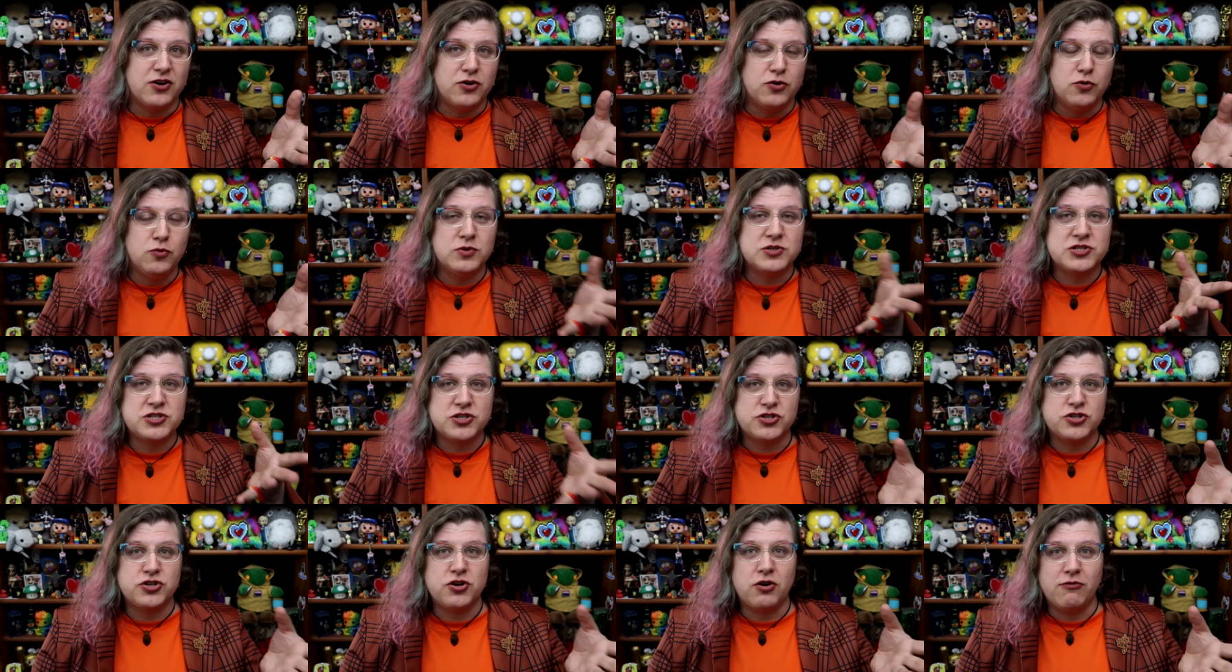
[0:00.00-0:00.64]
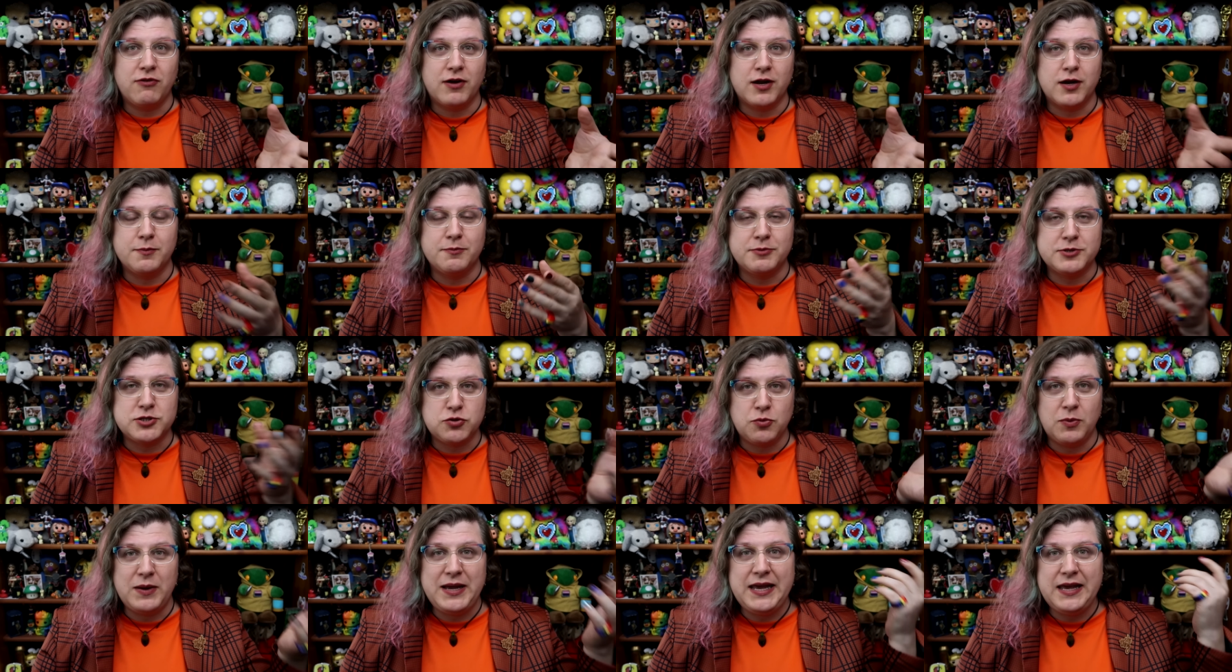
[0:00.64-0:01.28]
who was the showrunner
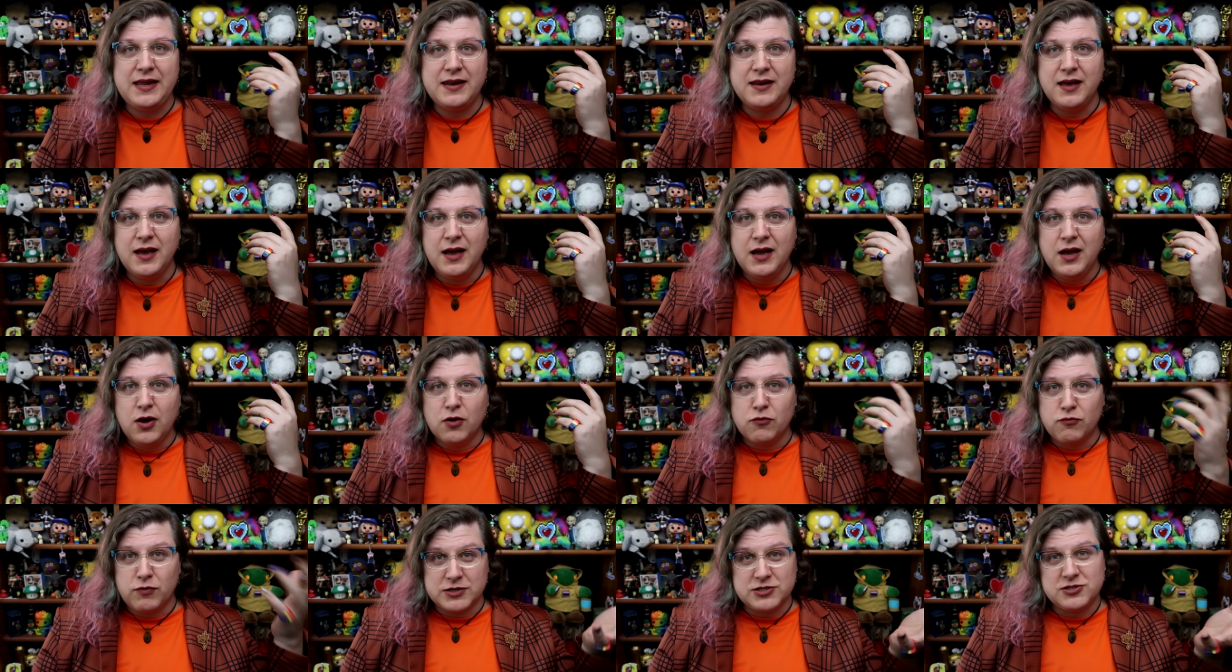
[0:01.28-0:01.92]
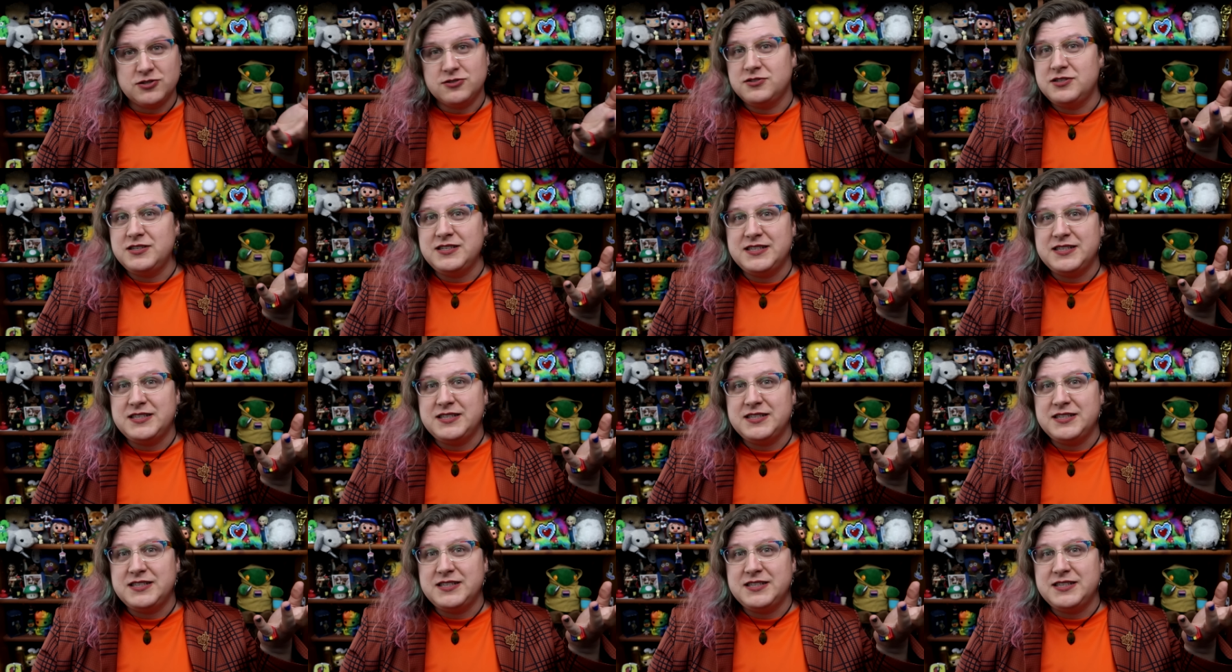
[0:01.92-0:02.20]
between Russell T.